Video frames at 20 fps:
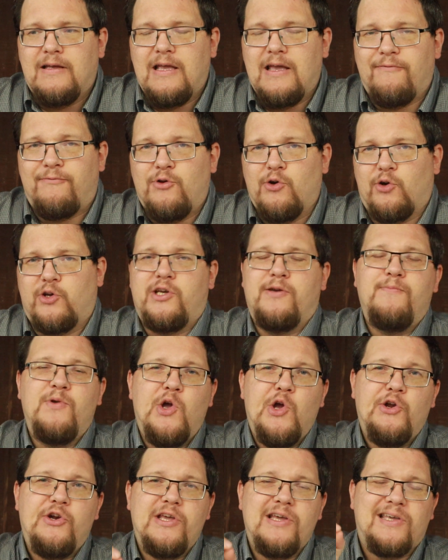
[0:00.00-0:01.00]
If your
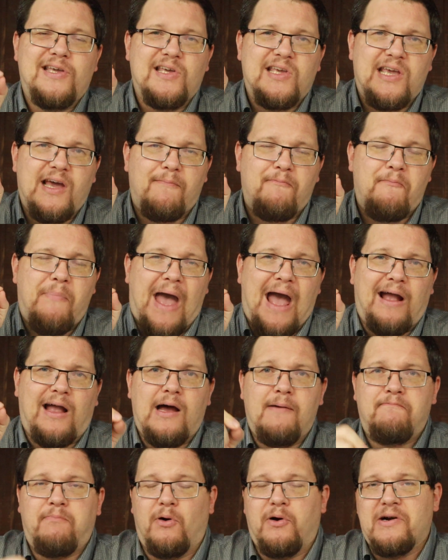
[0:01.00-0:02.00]
community can get
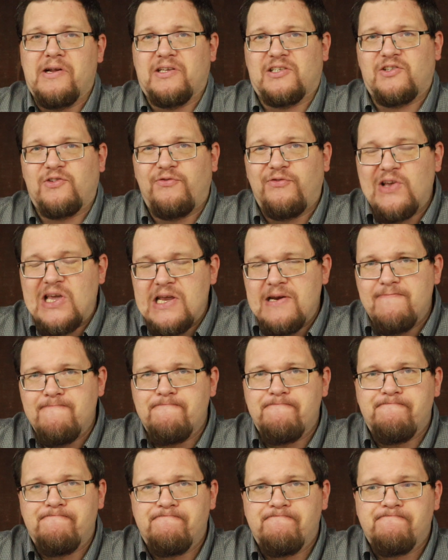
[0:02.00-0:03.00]
back up on its feet,
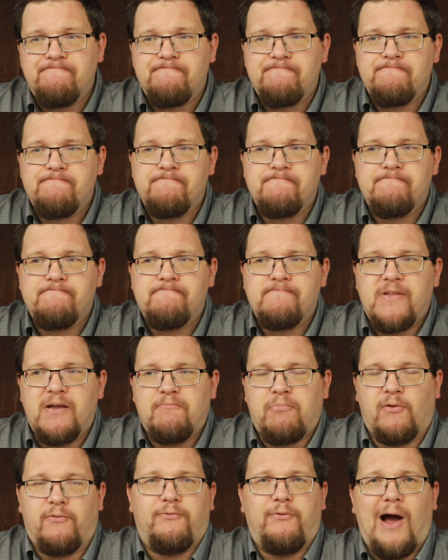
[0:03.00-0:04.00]

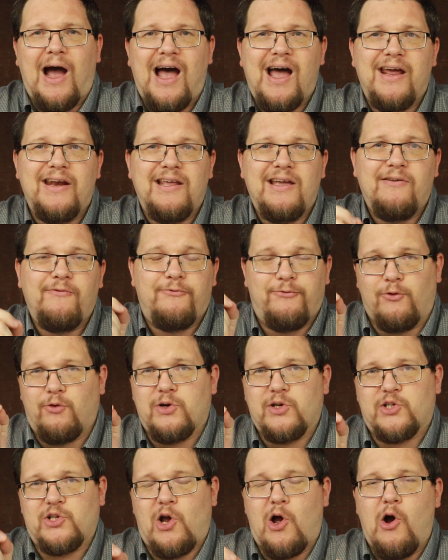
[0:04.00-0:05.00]
providing
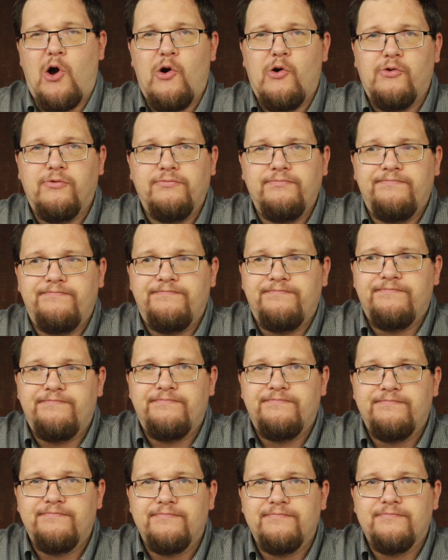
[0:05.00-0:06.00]
for its own
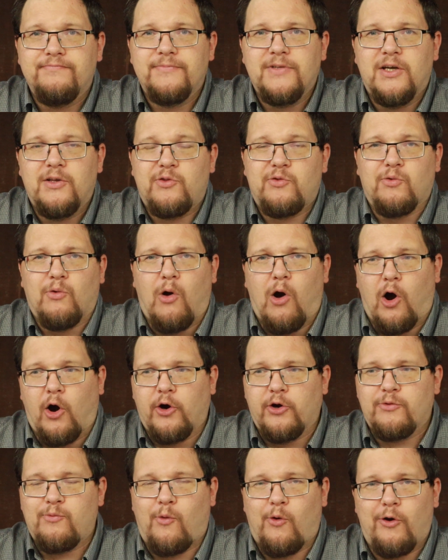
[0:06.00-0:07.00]
through
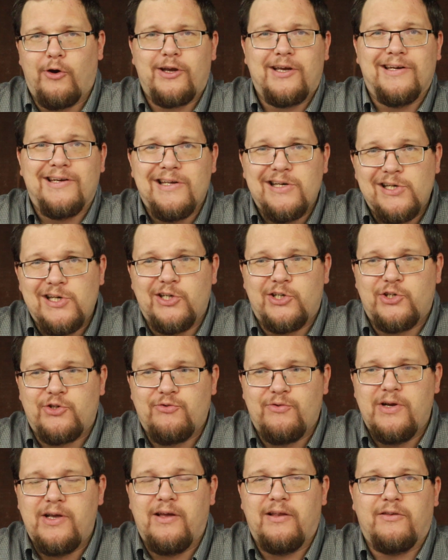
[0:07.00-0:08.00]
hard work and
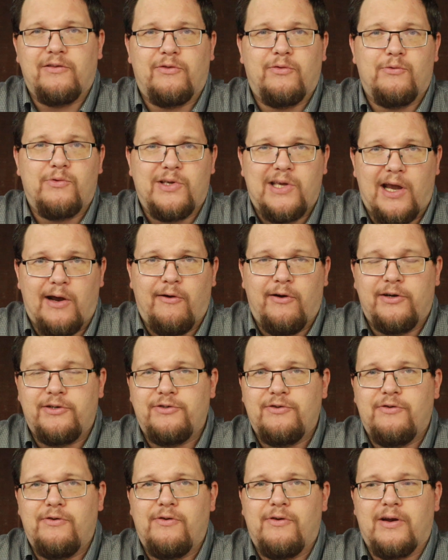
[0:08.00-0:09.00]
industry and through
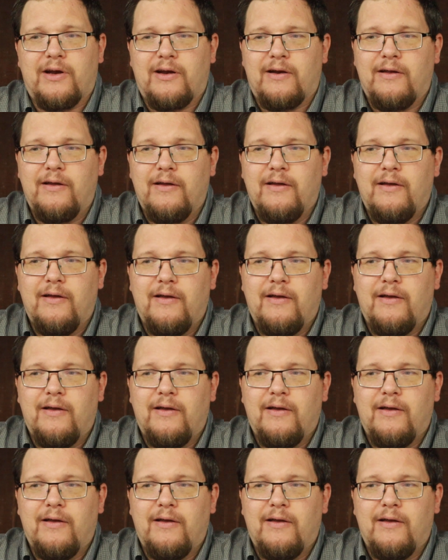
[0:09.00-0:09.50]
character and